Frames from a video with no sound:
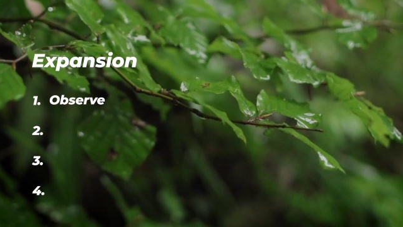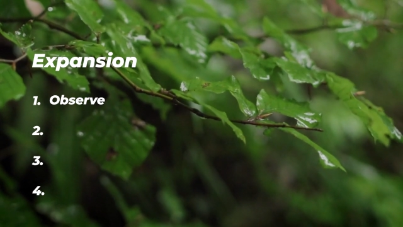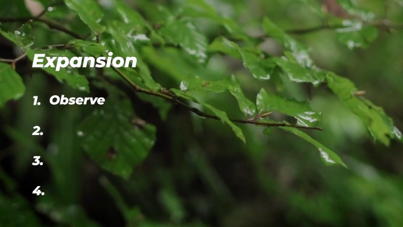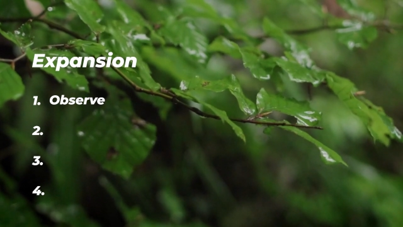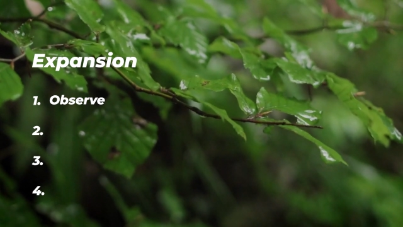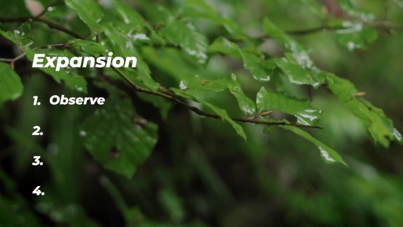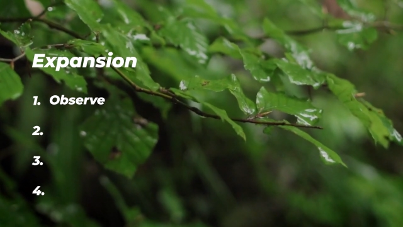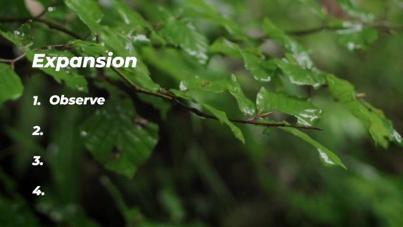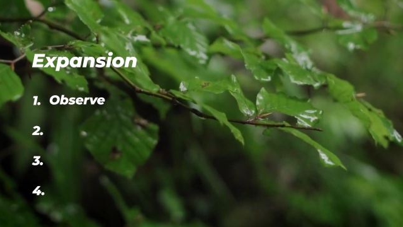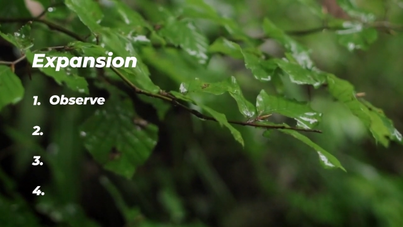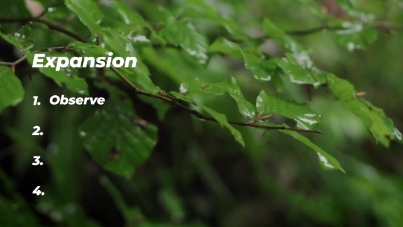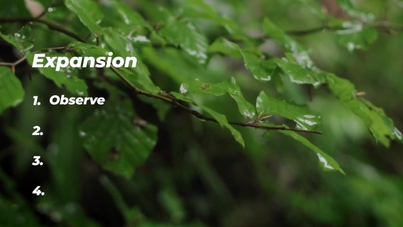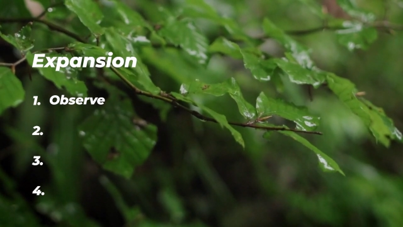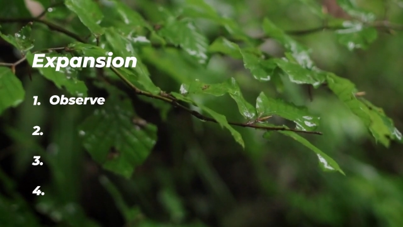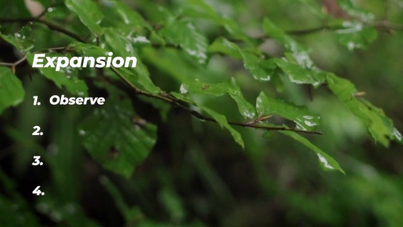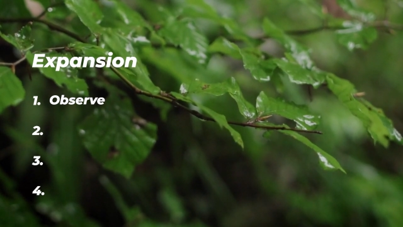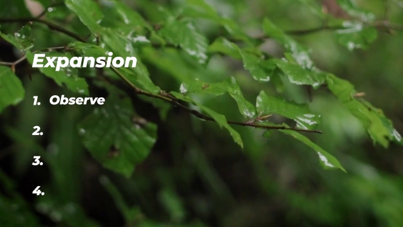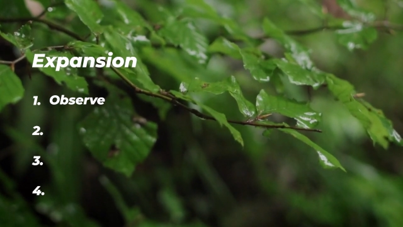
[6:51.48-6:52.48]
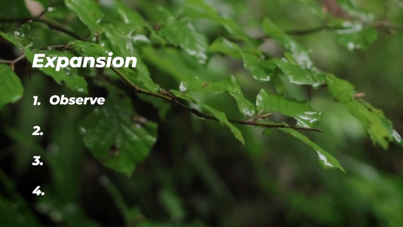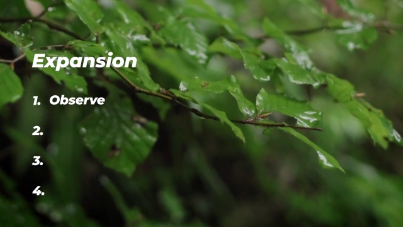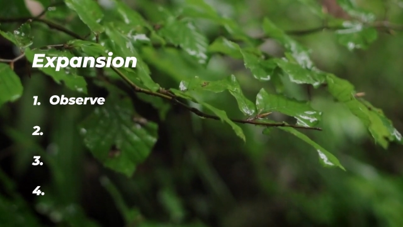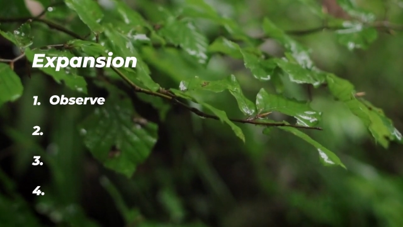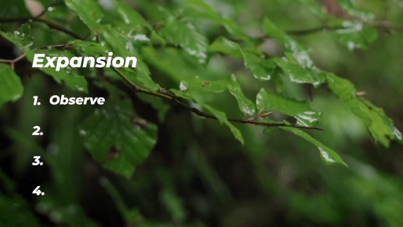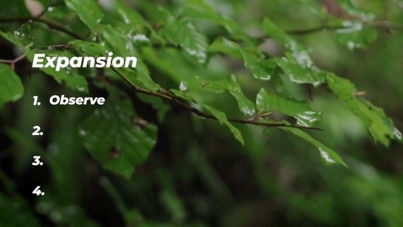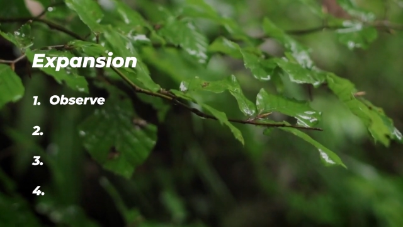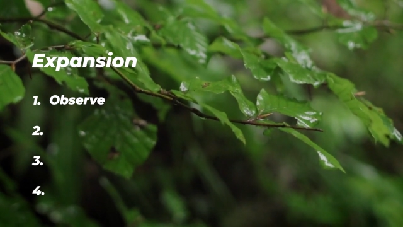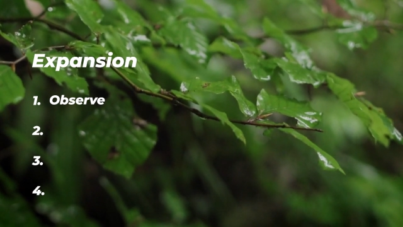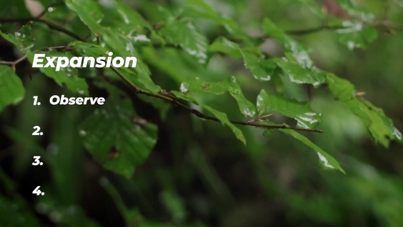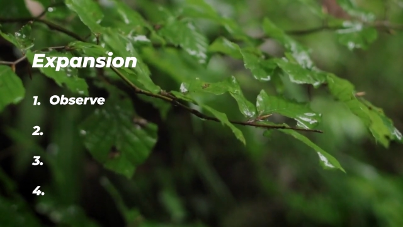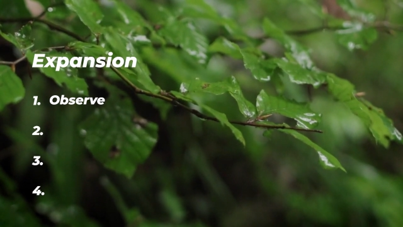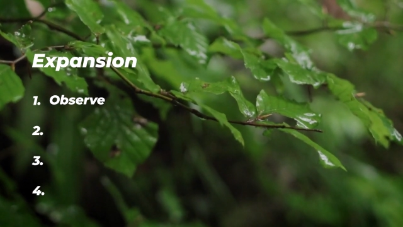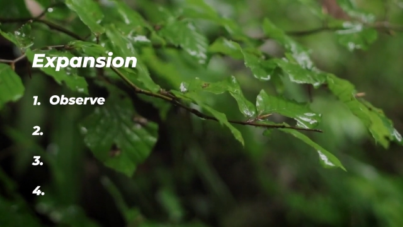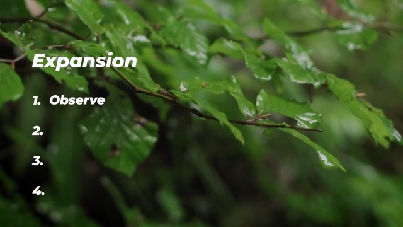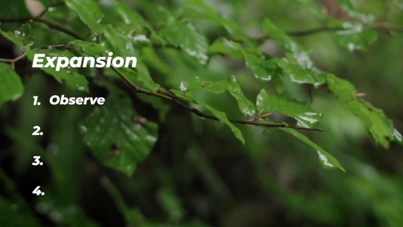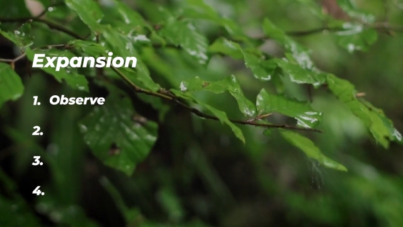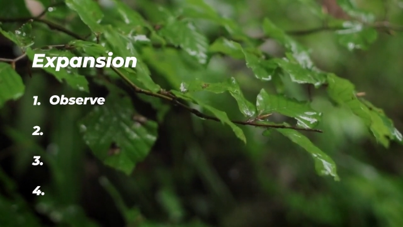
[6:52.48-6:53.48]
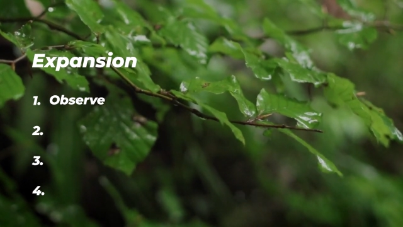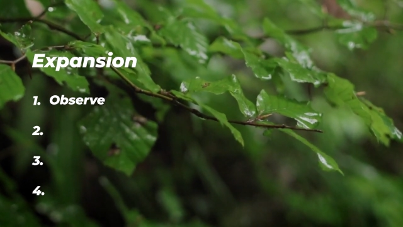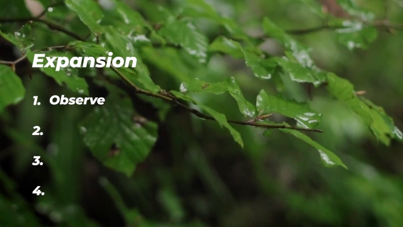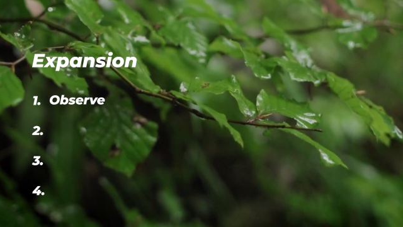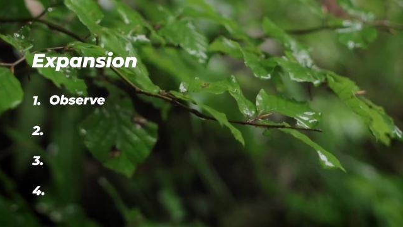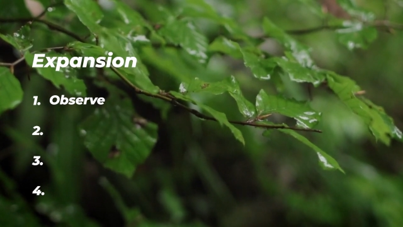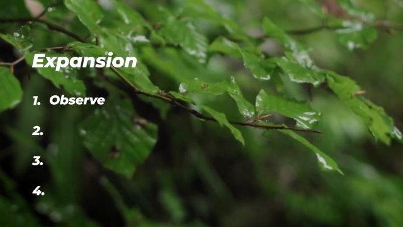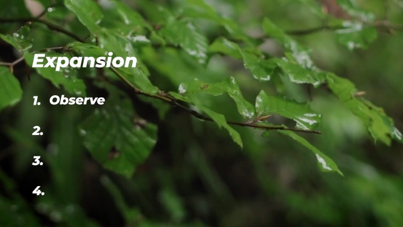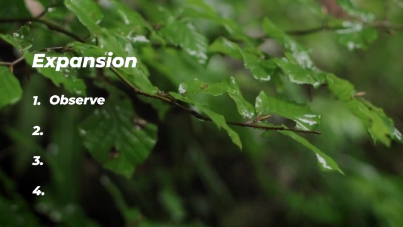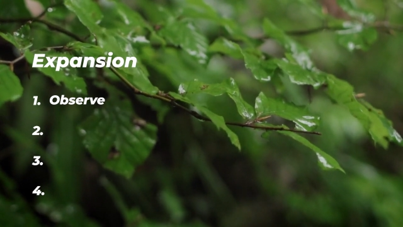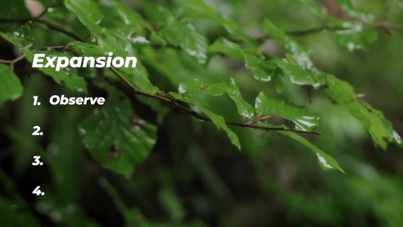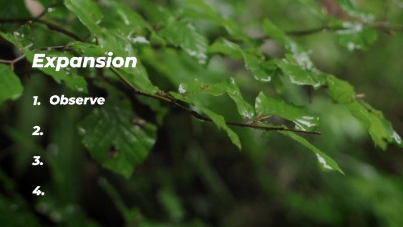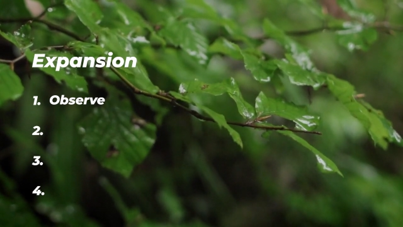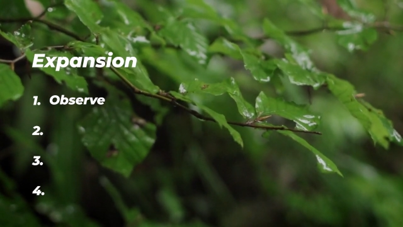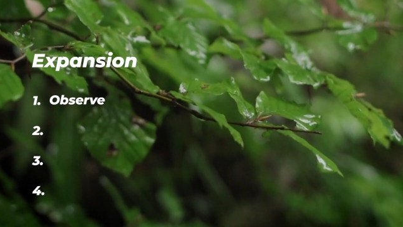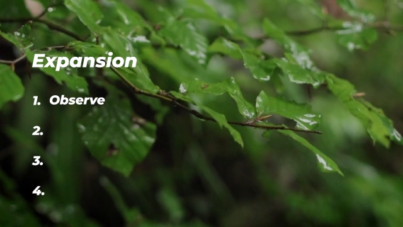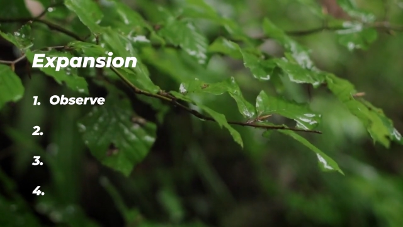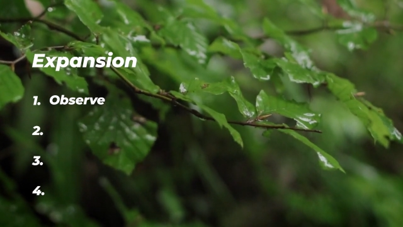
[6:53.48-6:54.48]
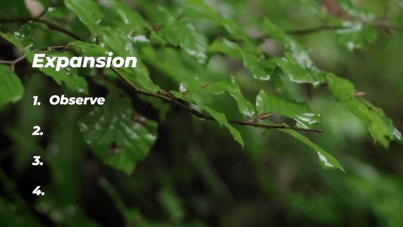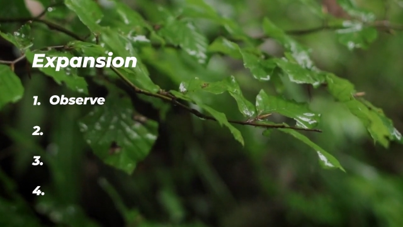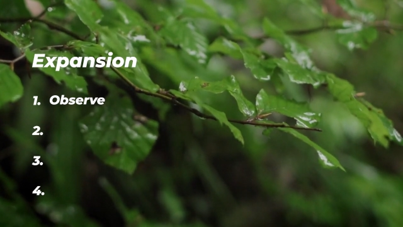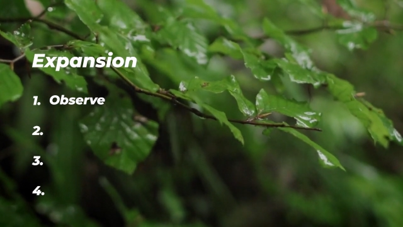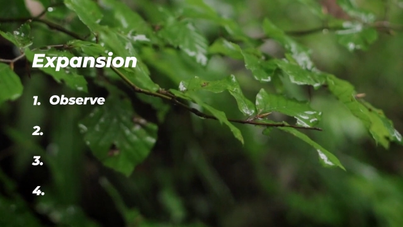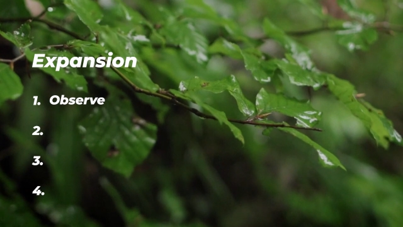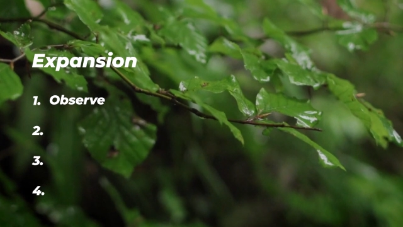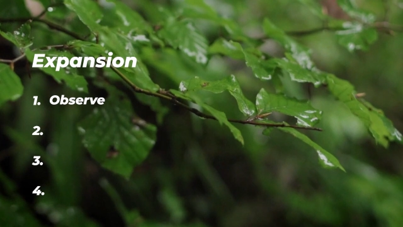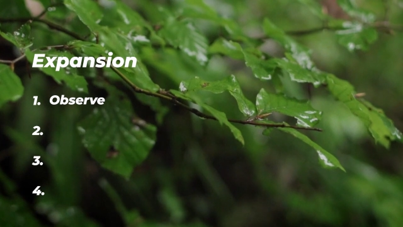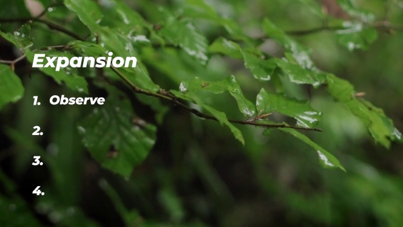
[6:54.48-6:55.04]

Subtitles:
(no speaker visible)